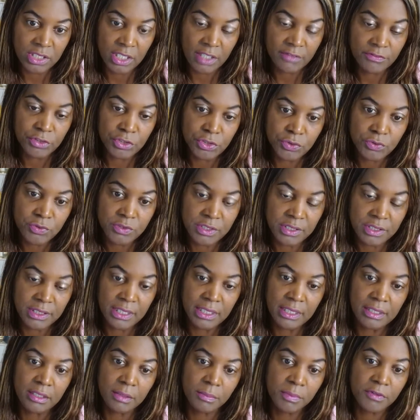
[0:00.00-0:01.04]
I've used it
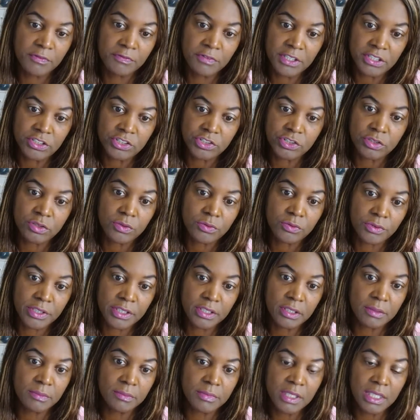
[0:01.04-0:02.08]
in the professional
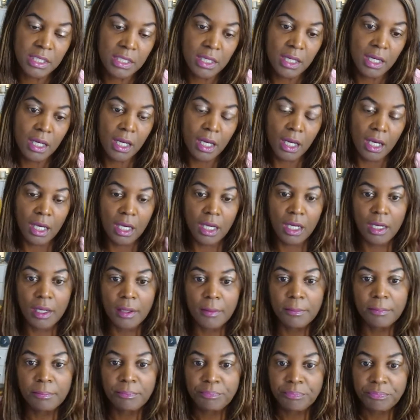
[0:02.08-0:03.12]
realm
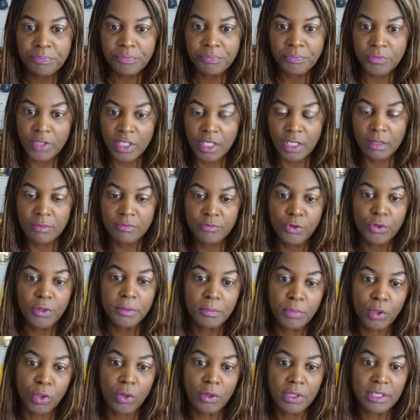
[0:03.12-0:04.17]
for
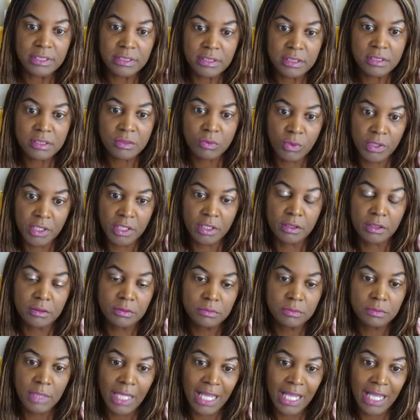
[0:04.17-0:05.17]
employees as well,